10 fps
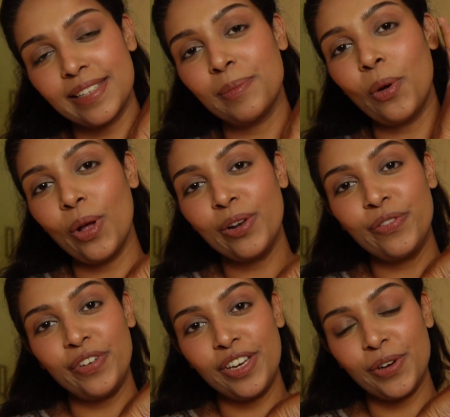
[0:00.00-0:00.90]

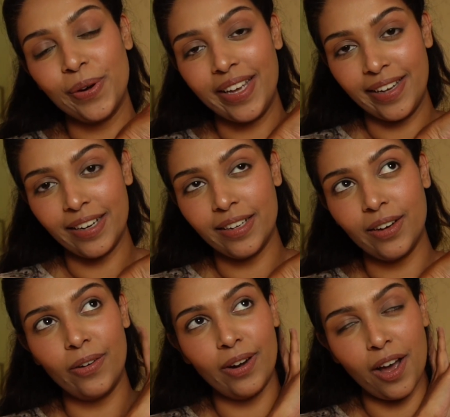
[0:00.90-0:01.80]
small video here
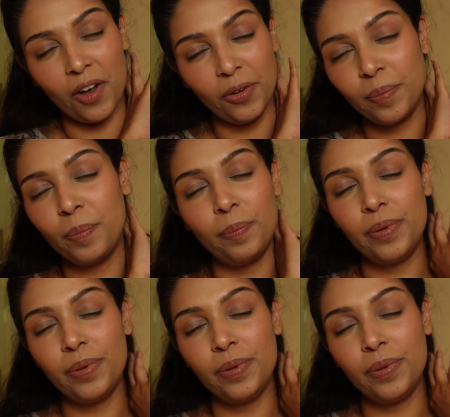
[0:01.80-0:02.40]
on how